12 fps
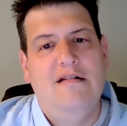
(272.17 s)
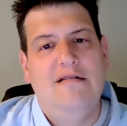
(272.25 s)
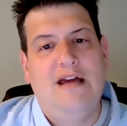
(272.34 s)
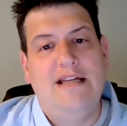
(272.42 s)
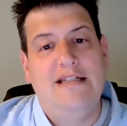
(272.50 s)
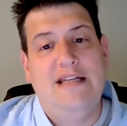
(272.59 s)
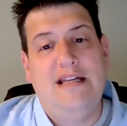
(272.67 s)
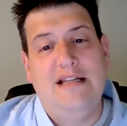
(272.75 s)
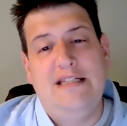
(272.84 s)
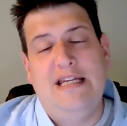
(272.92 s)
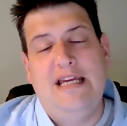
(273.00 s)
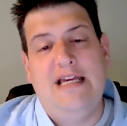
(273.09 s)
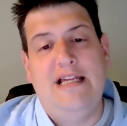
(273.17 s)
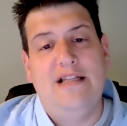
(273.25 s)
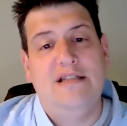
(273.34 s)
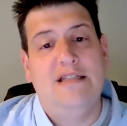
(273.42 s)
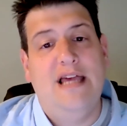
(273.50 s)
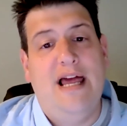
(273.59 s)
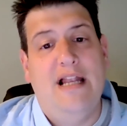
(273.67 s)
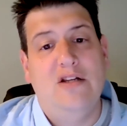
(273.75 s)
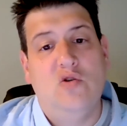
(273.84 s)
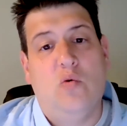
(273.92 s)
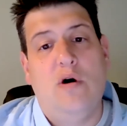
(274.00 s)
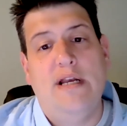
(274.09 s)
19-teens and
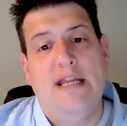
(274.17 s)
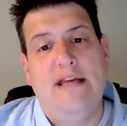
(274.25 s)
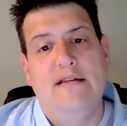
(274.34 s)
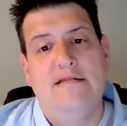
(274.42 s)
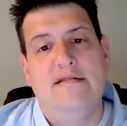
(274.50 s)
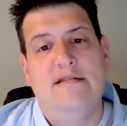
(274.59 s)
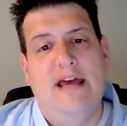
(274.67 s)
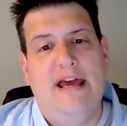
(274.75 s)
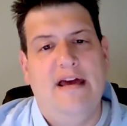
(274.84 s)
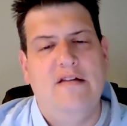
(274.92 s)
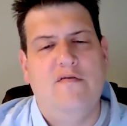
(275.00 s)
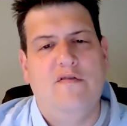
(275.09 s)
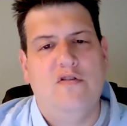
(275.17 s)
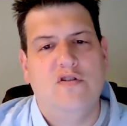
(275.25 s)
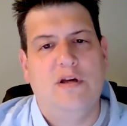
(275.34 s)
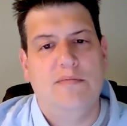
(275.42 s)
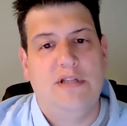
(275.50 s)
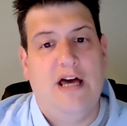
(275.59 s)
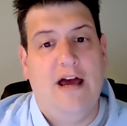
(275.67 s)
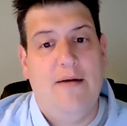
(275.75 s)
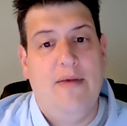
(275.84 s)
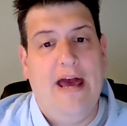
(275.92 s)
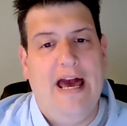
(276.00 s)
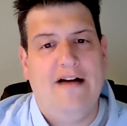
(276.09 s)
20s and for some
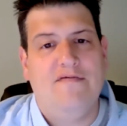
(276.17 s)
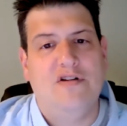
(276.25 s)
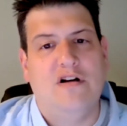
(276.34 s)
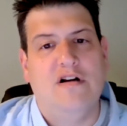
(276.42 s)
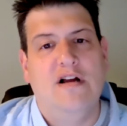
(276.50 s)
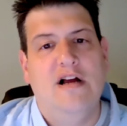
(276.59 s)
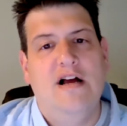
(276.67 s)
time after.